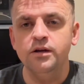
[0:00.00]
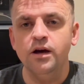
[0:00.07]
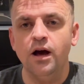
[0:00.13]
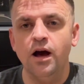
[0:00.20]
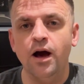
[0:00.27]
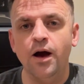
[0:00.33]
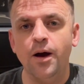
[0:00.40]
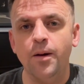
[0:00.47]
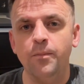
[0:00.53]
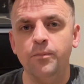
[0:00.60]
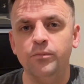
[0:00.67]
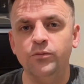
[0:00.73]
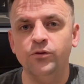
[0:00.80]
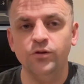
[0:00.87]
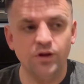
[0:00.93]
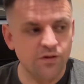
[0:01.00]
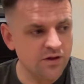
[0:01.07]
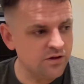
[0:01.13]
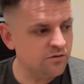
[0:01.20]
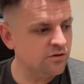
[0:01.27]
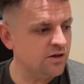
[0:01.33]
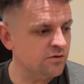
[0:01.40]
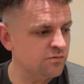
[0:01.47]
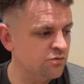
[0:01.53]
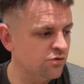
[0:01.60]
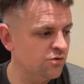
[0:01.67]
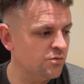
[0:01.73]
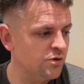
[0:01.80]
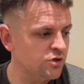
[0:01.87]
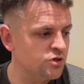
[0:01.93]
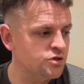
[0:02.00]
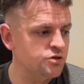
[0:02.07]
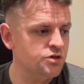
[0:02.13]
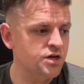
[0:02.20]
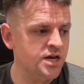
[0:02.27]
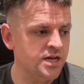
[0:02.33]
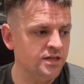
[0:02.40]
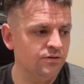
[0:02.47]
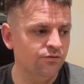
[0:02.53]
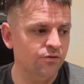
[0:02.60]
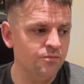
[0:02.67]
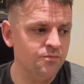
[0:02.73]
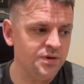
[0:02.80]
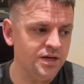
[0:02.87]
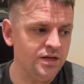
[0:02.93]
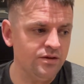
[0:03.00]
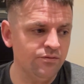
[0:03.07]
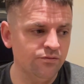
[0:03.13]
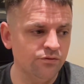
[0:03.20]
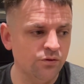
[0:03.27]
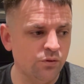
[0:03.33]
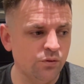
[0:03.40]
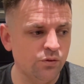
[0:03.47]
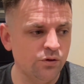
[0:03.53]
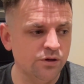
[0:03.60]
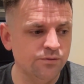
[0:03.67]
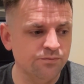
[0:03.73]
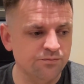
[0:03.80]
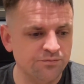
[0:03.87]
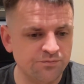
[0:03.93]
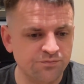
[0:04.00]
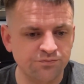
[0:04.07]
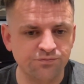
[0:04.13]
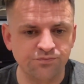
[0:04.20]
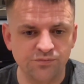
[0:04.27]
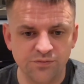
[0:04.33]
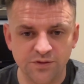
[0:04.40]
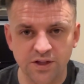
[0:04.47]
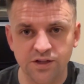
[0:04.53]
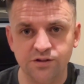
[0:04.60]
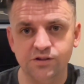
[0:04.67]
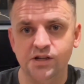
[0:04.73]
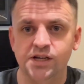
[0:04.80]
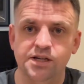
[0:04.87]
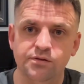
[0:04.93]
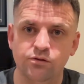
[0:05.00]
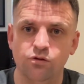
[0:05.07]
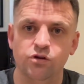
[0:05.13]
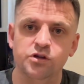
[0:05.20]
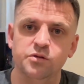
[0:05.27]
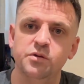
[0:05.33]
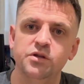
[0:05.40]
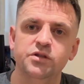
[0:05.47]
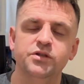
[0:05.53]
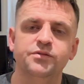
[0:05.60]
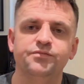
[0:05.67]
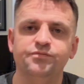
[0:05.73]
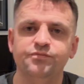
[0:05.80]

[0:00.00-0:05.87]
Um, so yeah, that's that's pretty much it for me for this side of Christmas